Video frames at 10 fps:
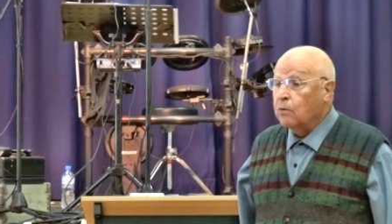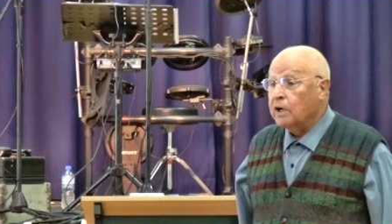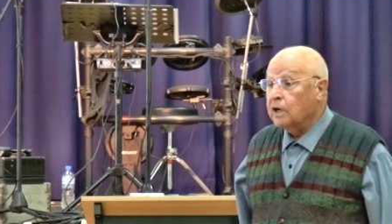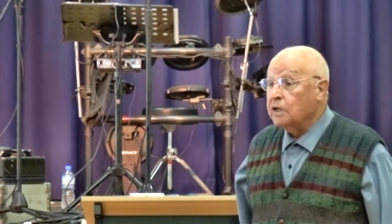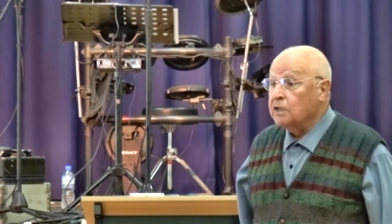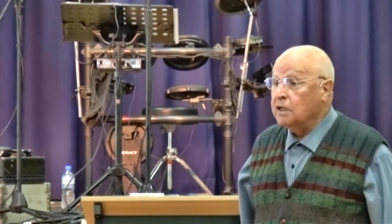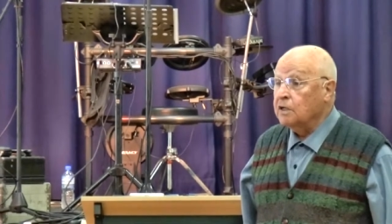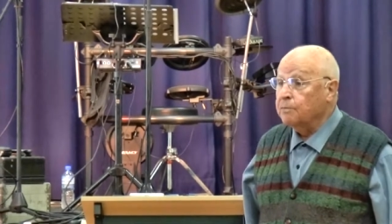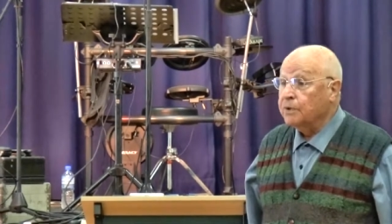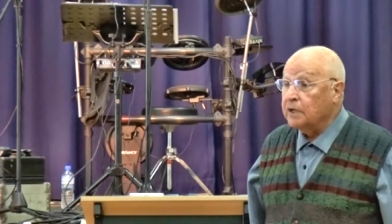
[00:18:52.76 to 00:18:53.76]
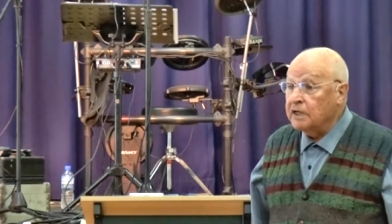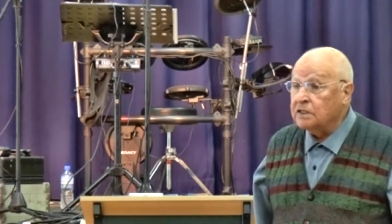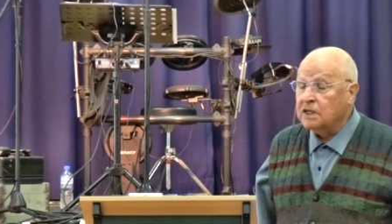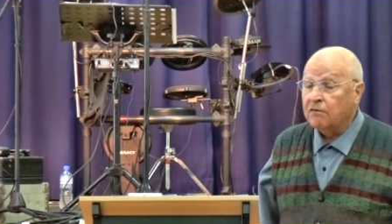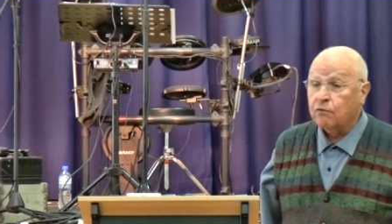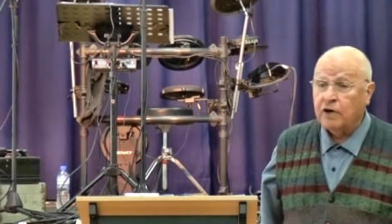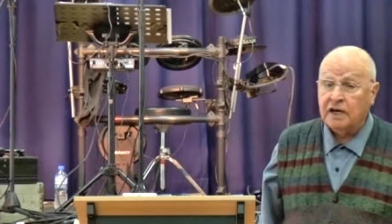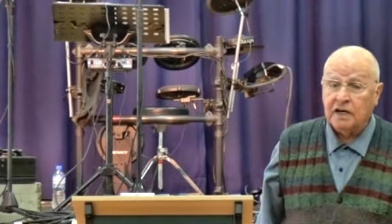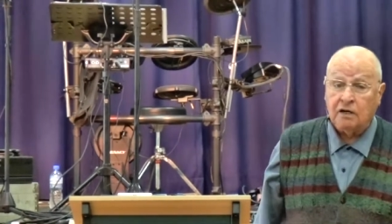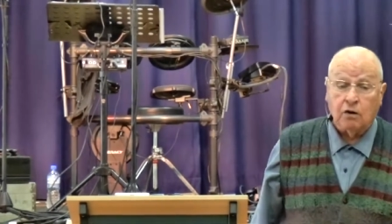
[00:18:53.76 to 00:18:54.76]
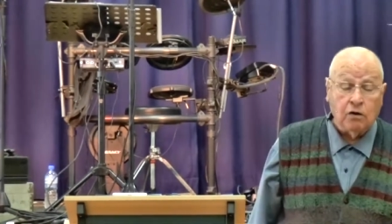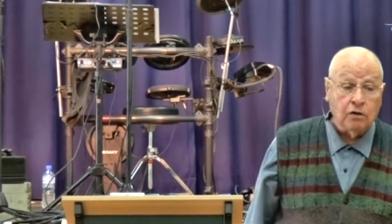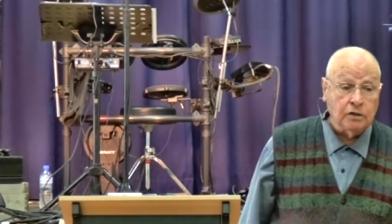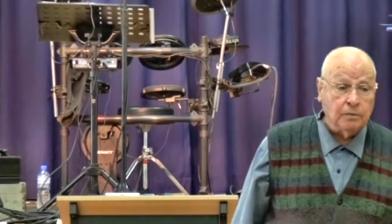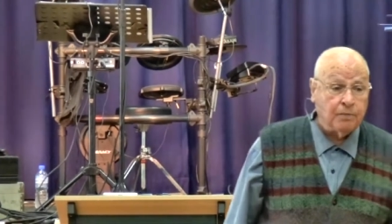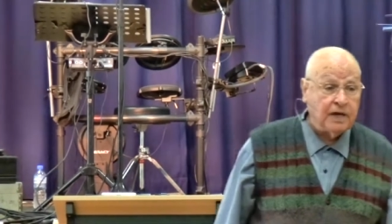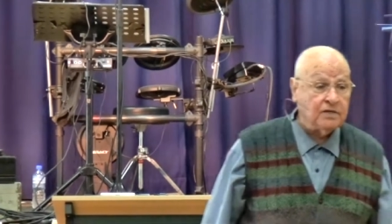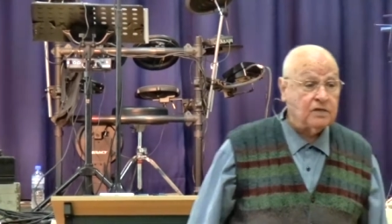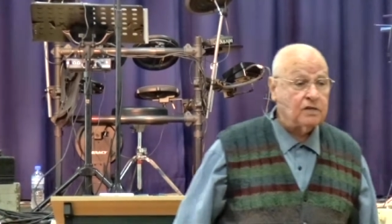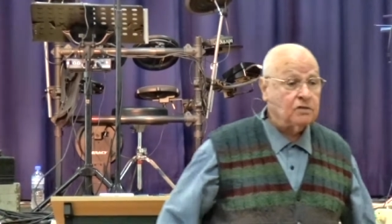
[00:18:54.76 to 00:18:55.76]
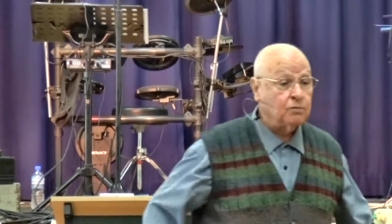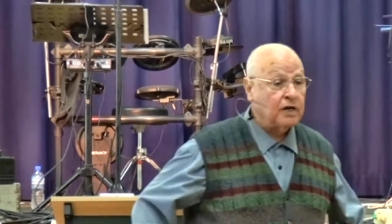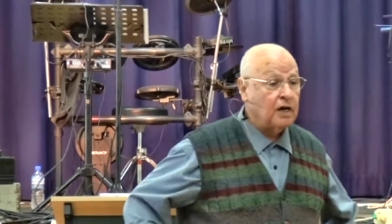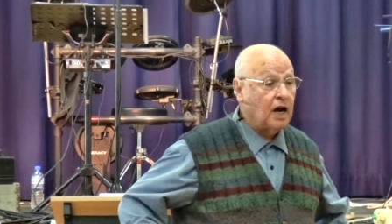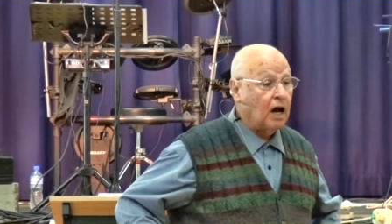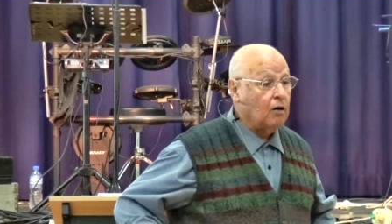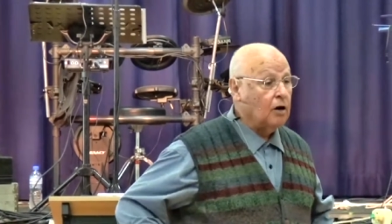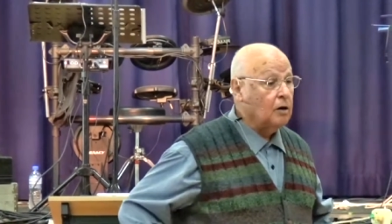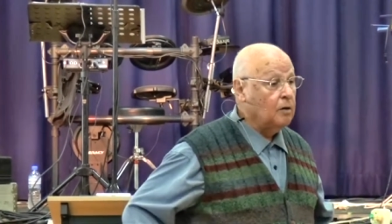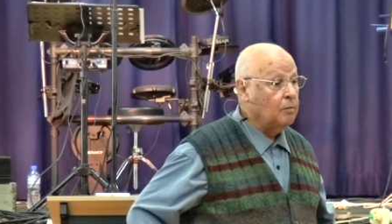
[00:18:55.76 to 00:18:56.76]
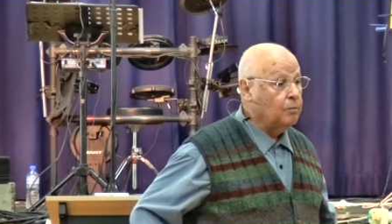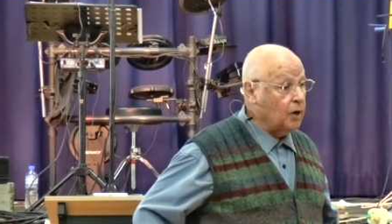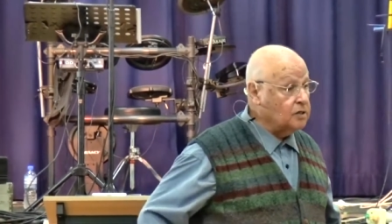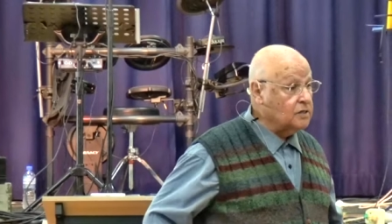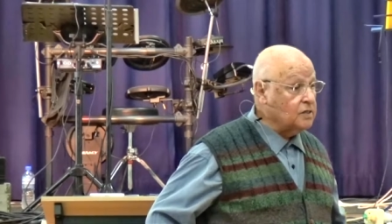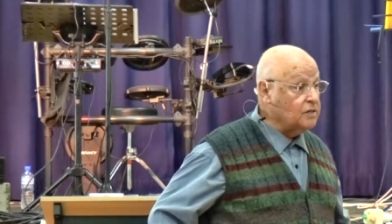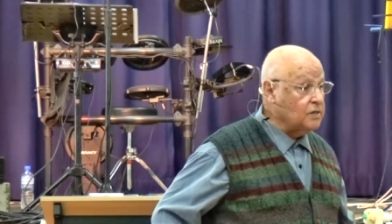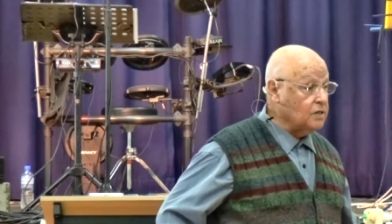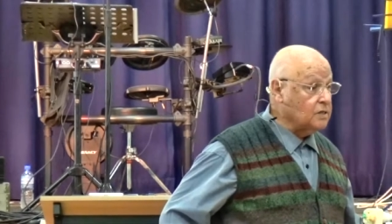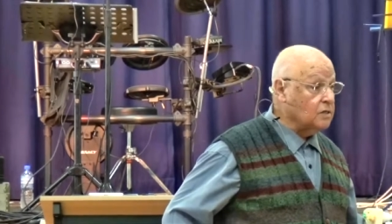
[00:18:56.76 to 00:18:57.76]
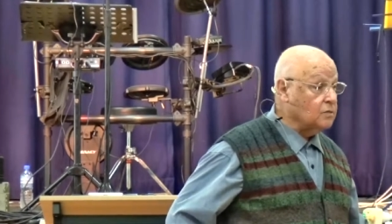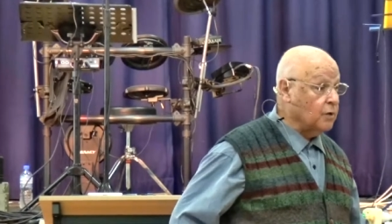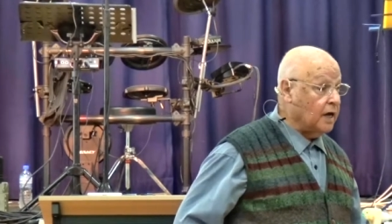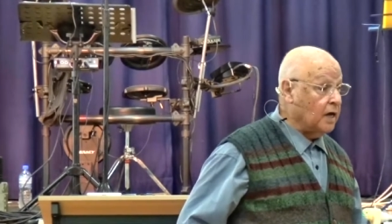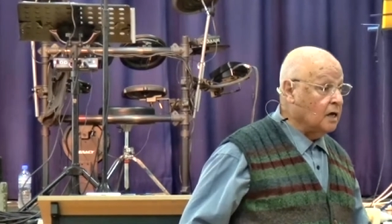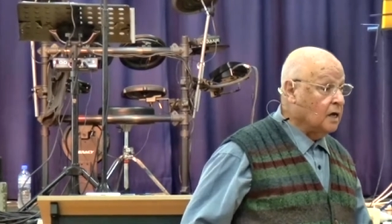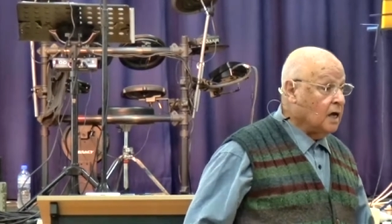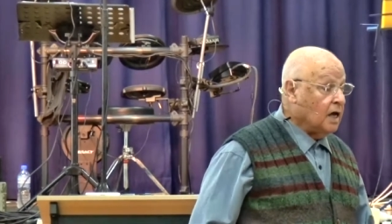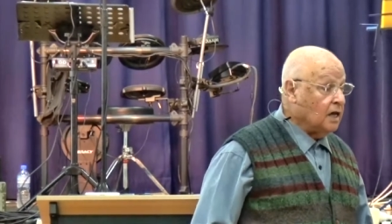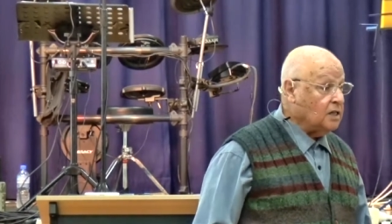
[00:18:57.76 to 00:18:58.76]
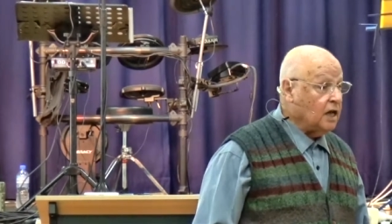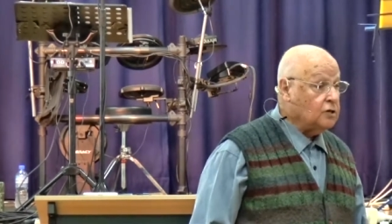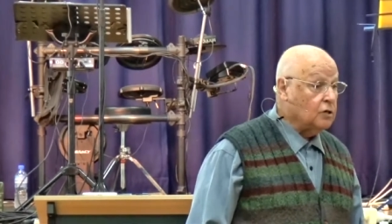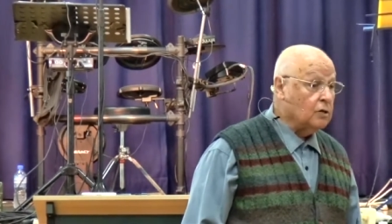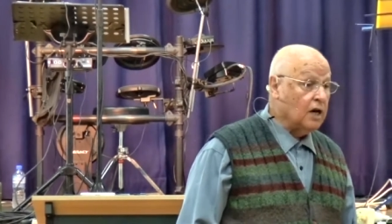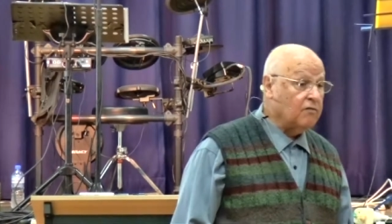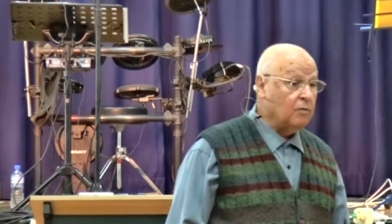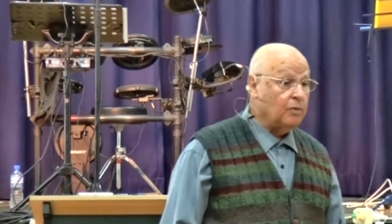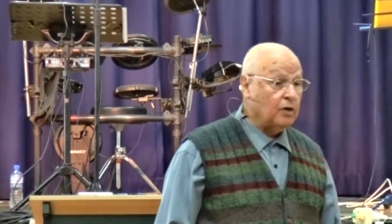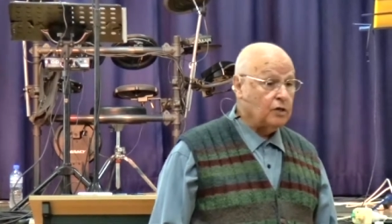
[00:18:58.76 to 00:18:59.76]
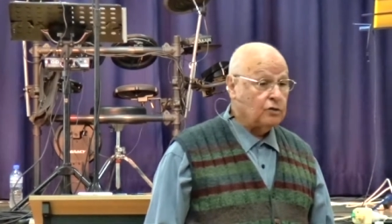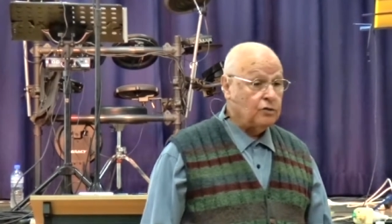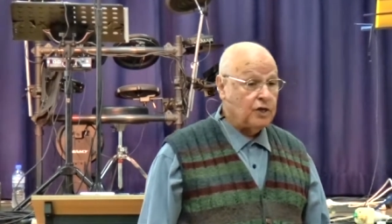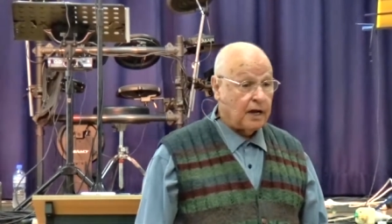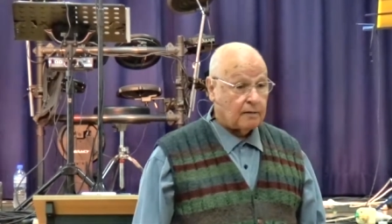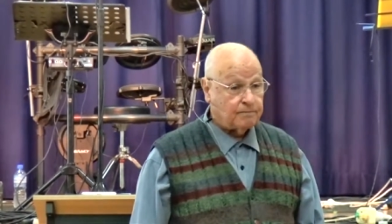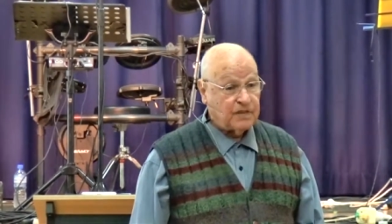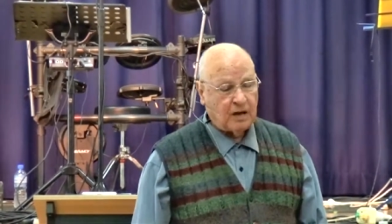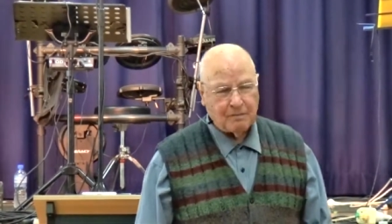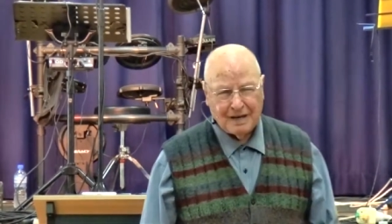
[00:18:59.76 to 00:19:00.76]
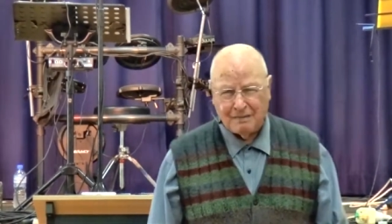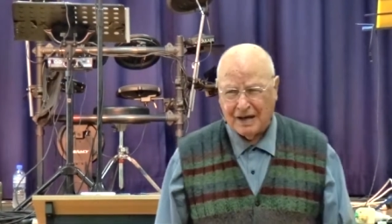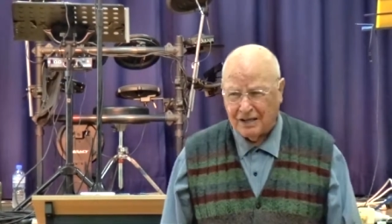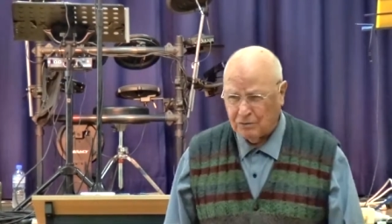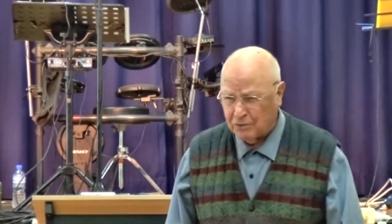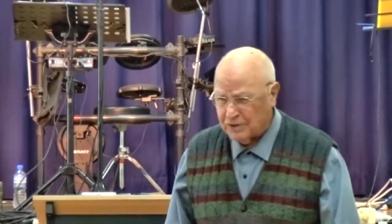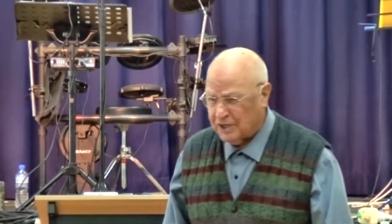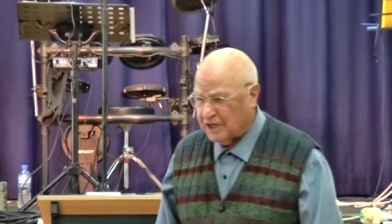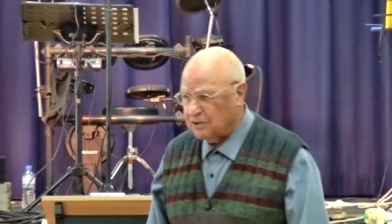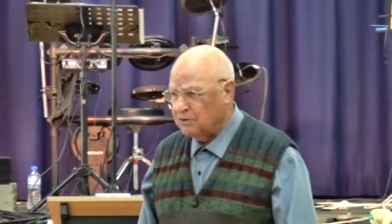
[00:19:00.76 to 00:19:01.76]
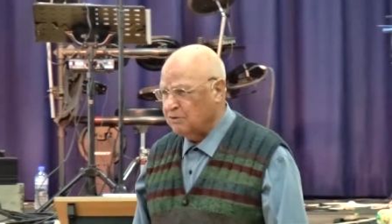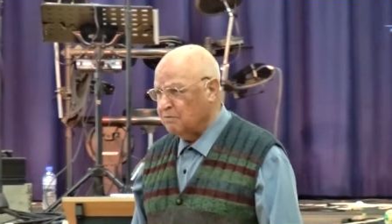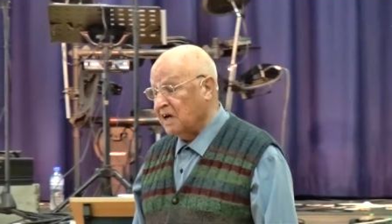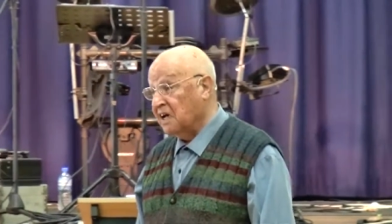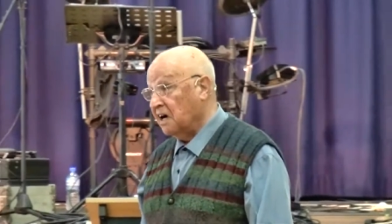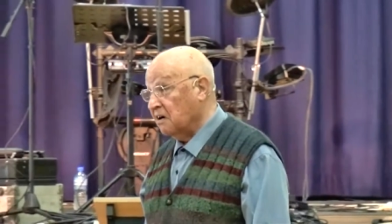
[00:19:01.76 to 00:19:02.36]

where the police have raided all the places where our brothers and sisters were, and they took everybody to jail. Now, my mother was there too. My